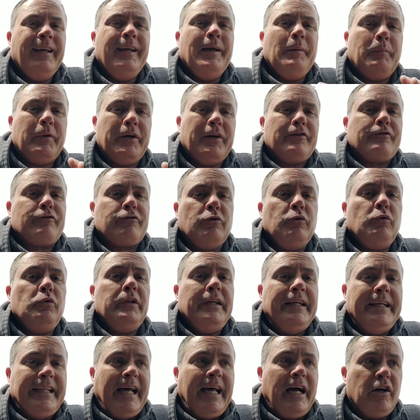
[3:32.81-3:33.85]
But it truly
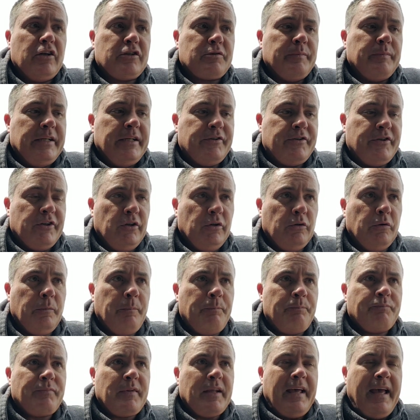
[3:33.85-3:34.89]
allows me to
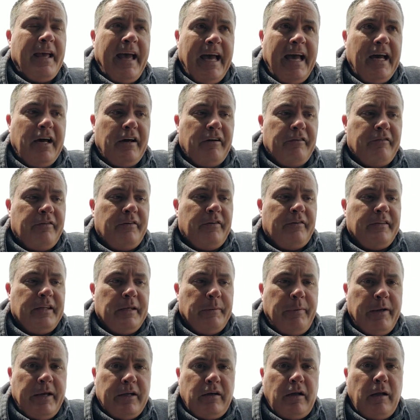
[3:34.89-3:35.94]
have the
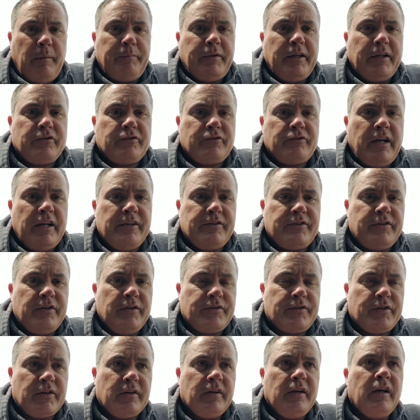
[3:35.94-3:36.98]
Panoptix
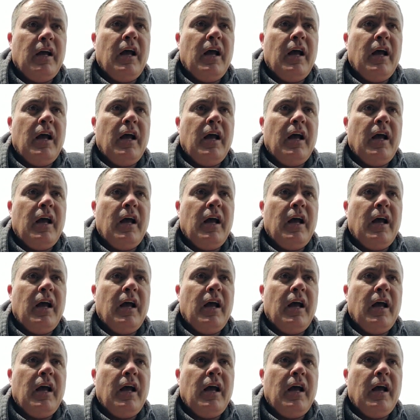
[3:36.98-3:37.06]
transducer